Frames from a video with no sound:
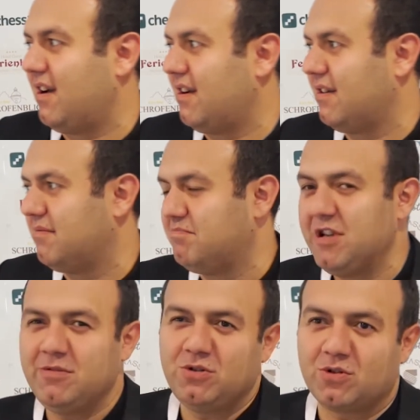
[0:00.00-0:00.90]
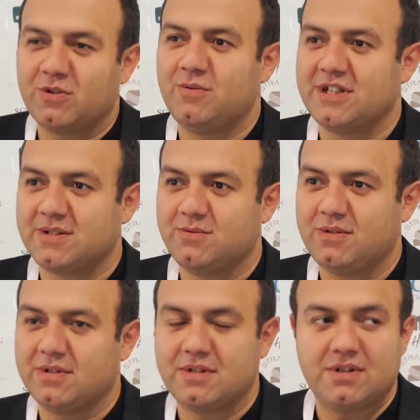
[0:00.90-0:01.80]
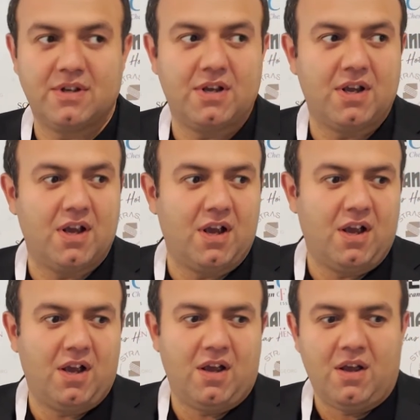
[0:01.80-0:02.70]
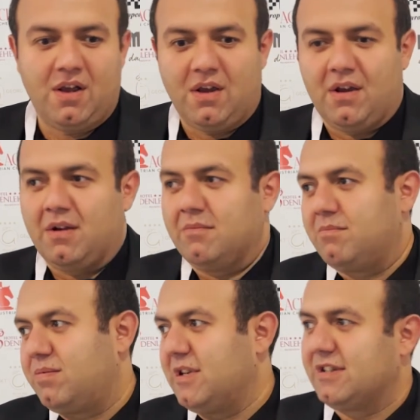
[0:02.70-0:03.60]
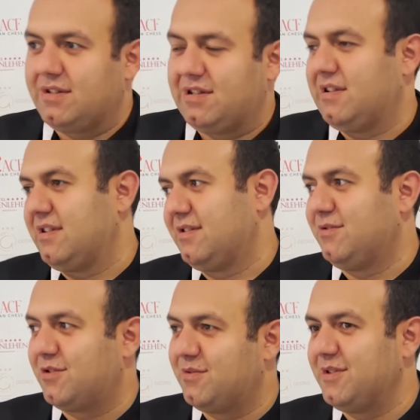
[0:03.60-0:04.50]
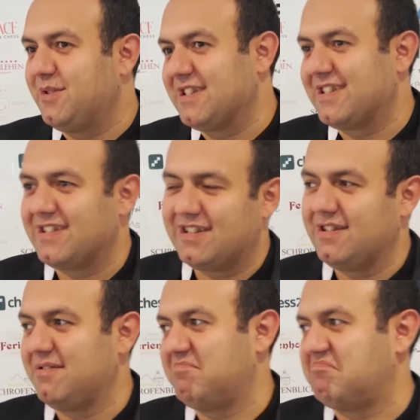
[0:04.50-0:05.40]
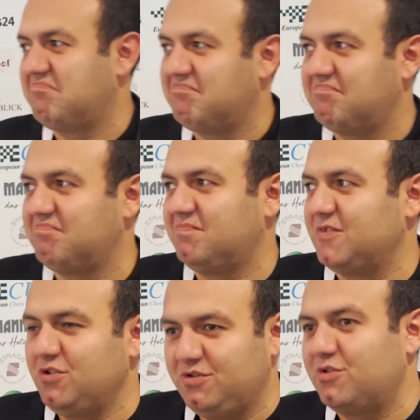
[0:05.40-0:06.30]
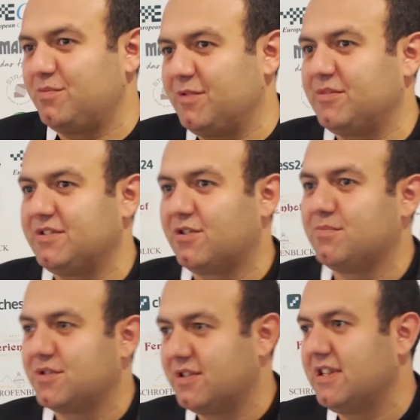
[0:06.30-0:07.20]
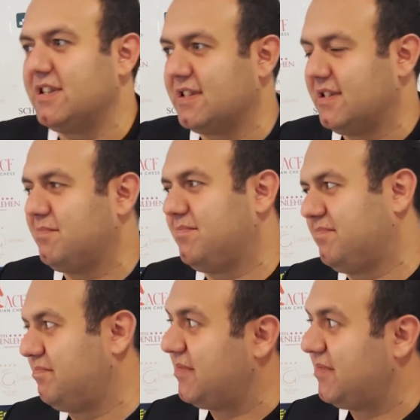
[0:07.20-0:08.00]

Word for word: Uh, maybe Norway was good. Mm -hmm. But Norway was, you, you remember Tromsø, Tromsø yes. of course. Yes.